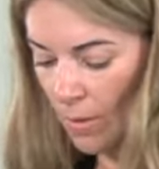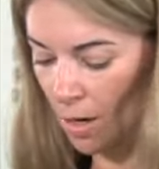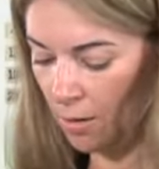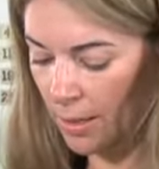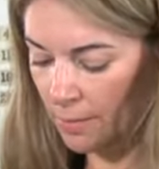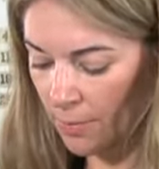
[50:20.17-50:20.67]

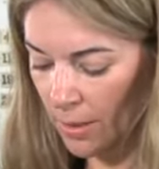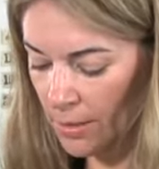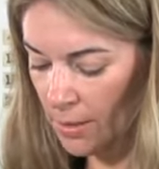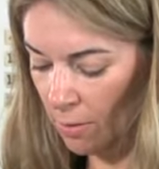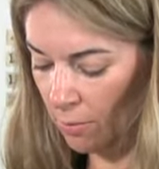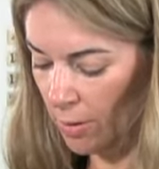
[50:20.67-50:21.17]
Okay,
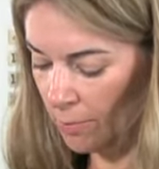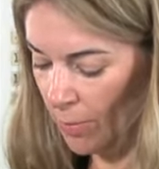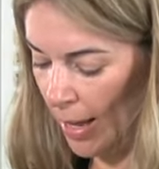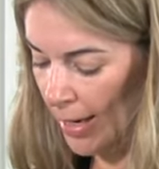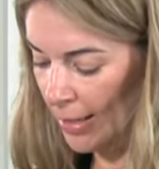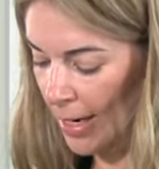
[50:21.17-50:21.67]
let's, oh,
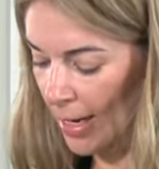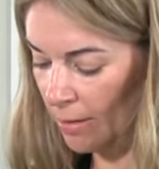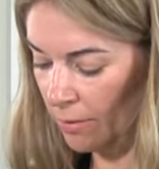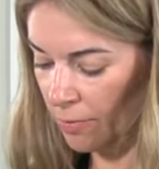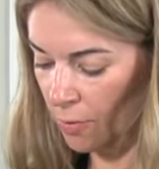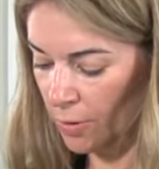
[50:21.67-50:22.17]
at an
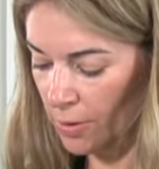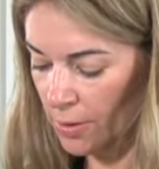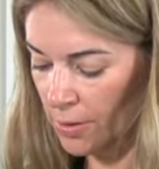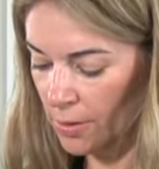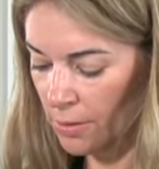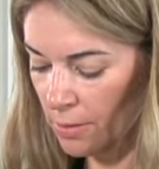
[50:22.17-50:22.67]
angle, of
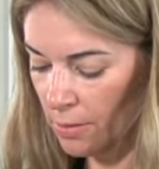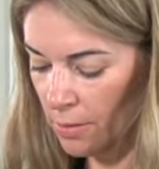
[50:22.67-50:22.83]
course.